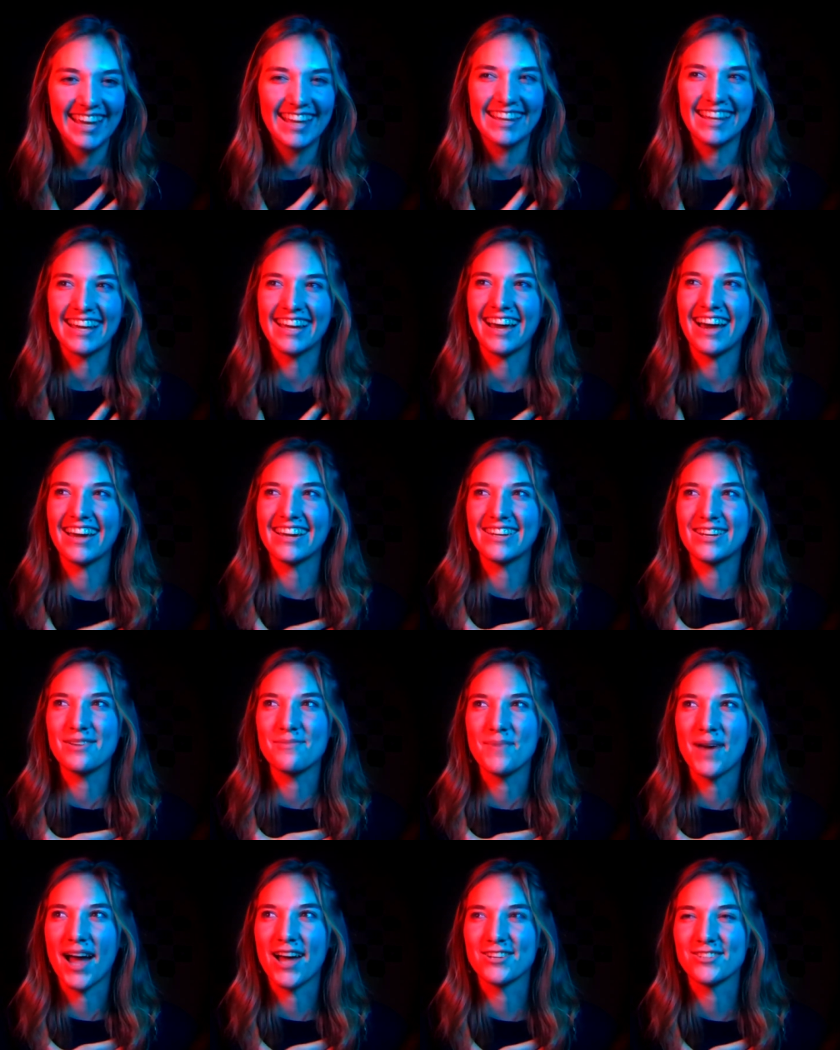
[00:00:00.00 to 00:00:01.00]
Like, I could
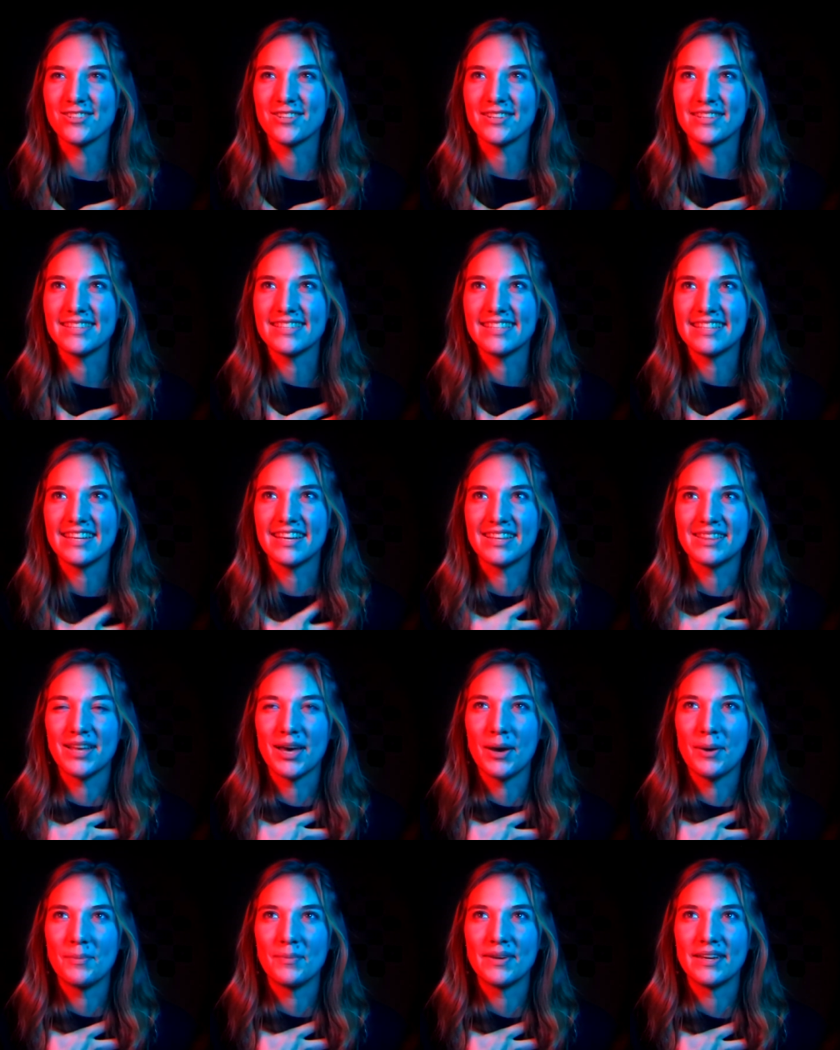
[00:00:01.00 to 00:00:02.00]
imagine seeing
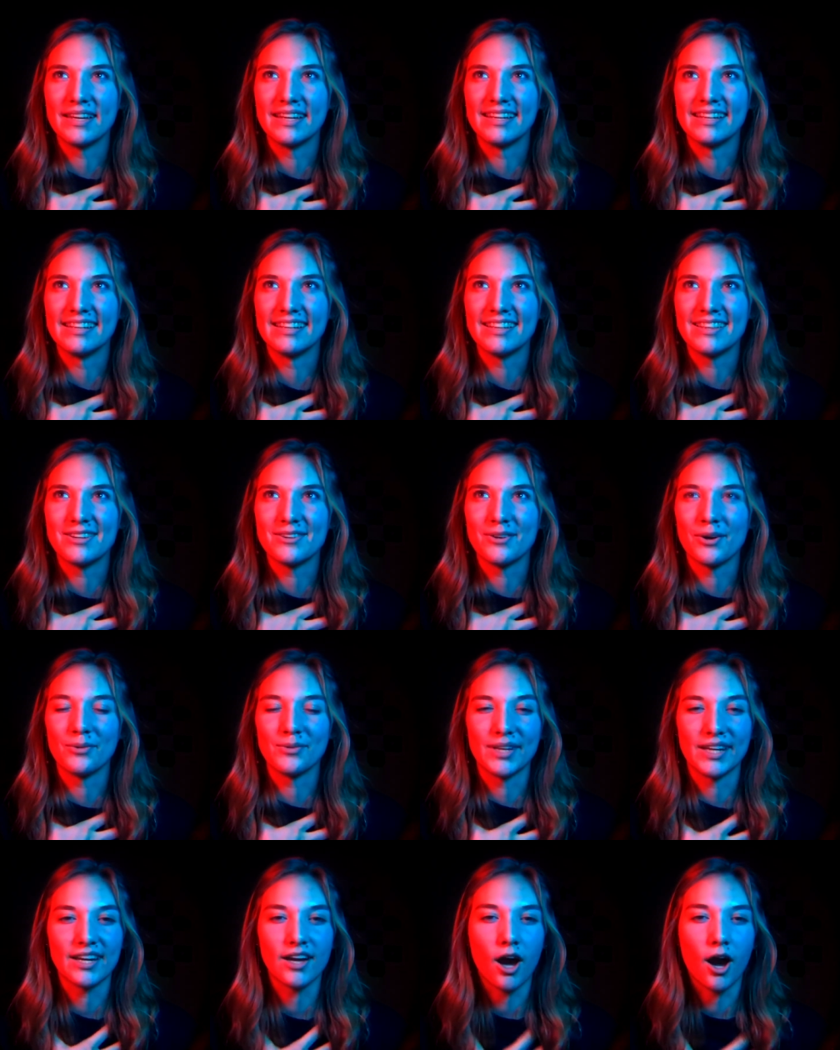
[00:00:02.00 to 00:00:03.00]
them in their own,
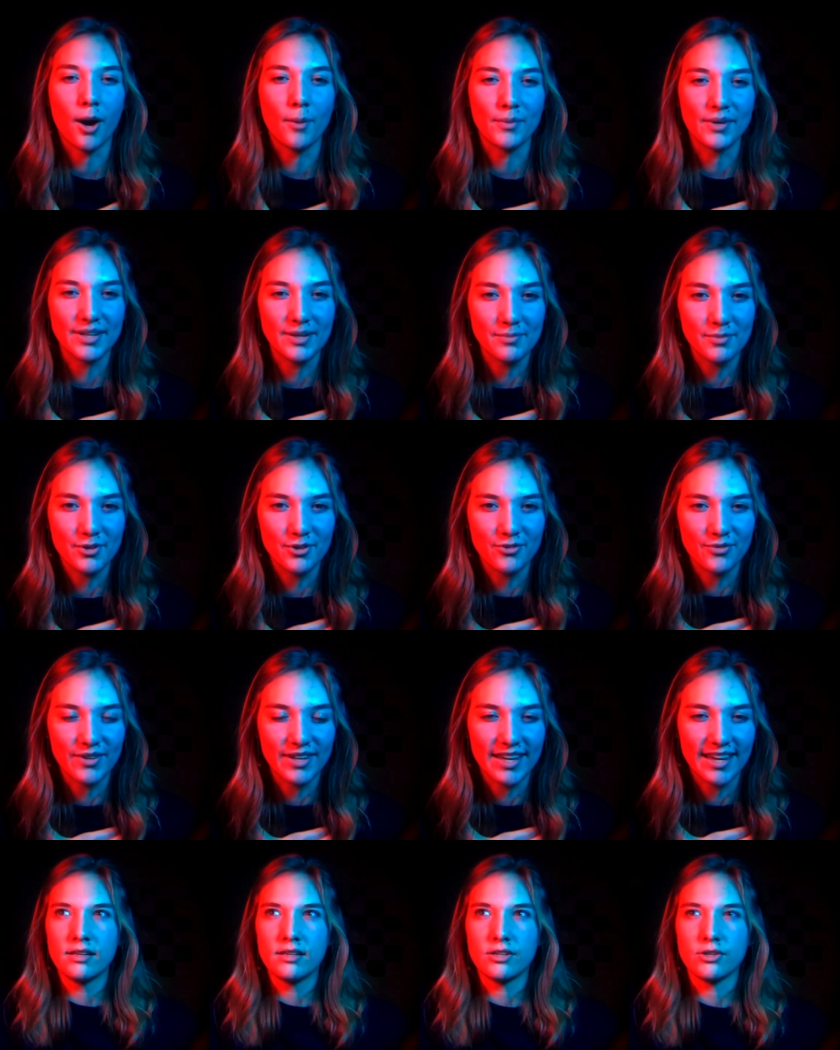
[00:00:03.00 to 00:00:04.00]
like, comedy
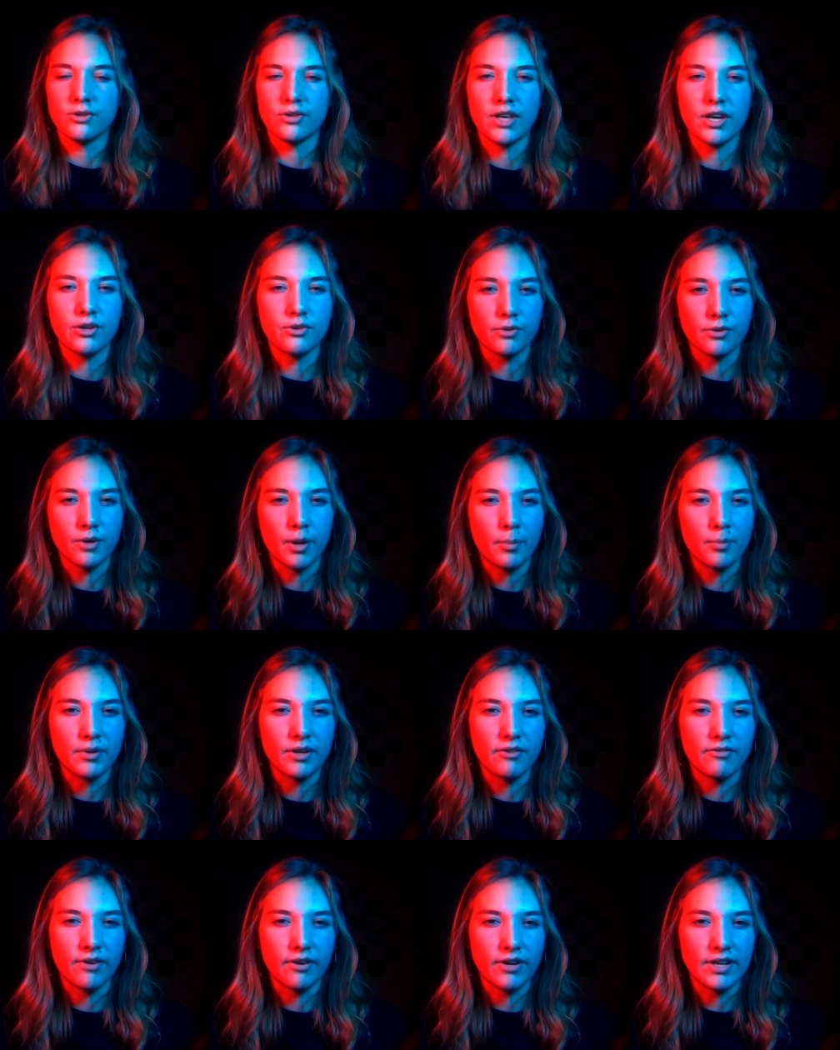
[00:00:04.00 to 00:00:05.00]
movie. You know, they grew up in
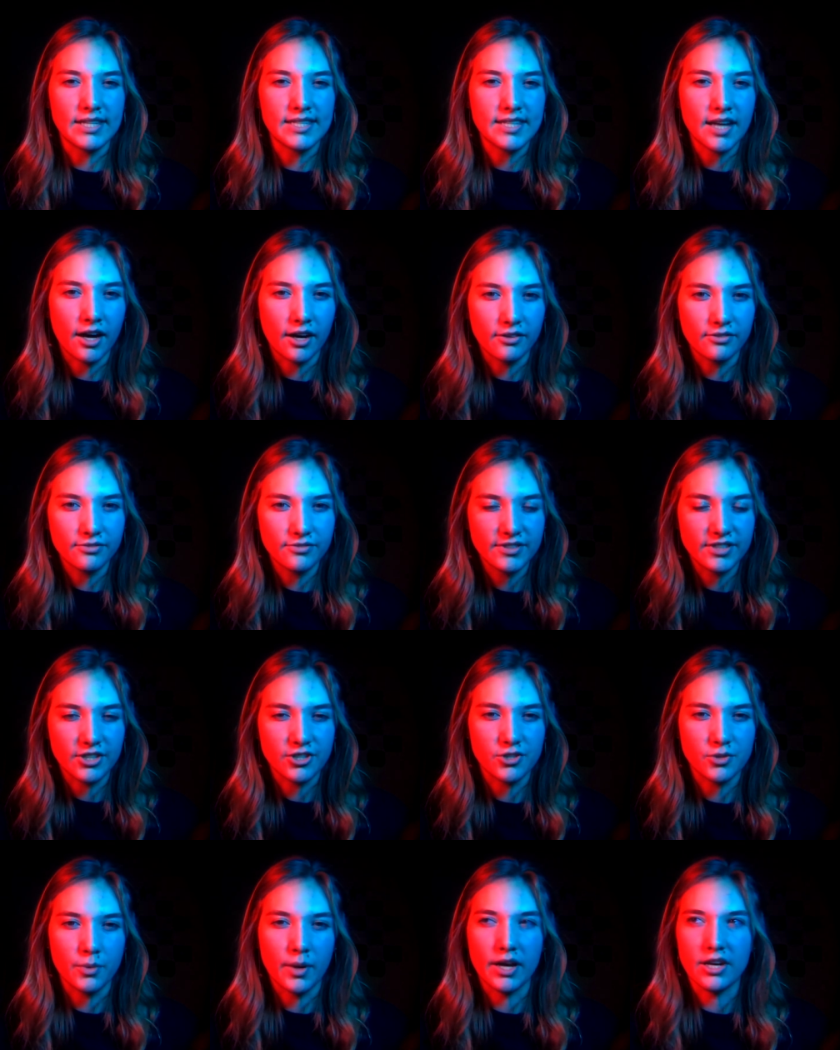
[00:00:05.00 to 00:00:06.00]
a very tough
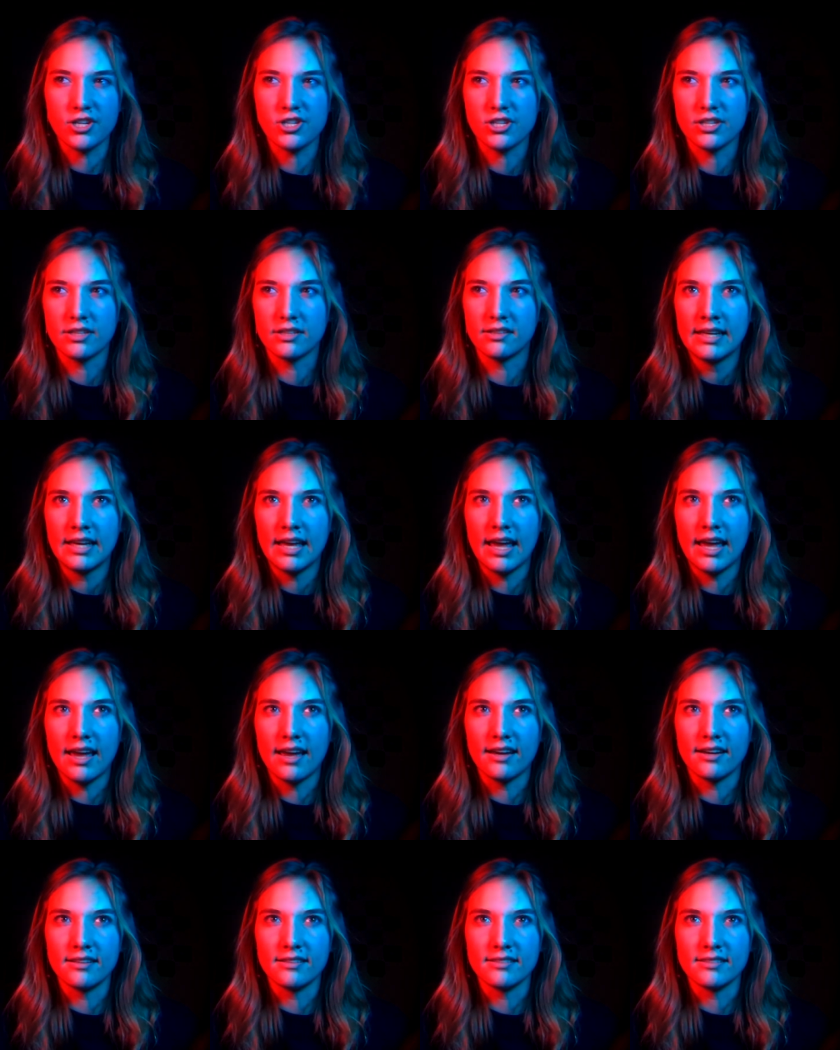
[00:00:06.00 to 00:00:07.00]
situation,
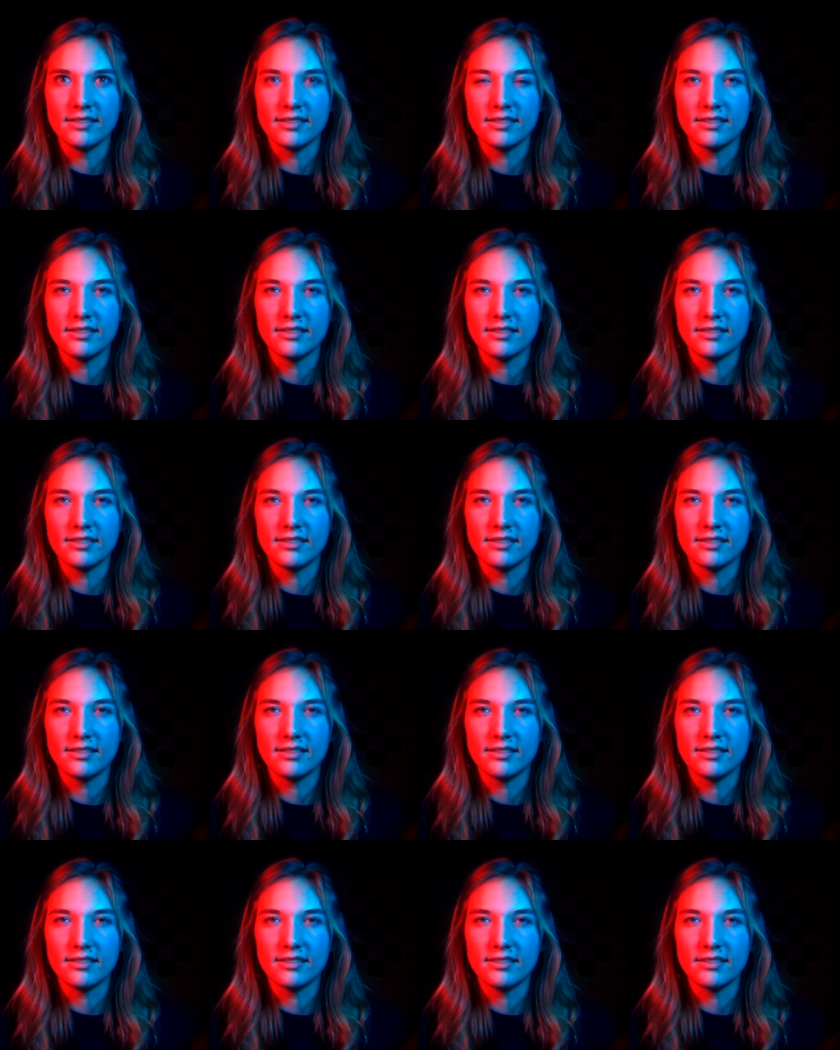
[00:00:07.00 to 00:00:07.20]
and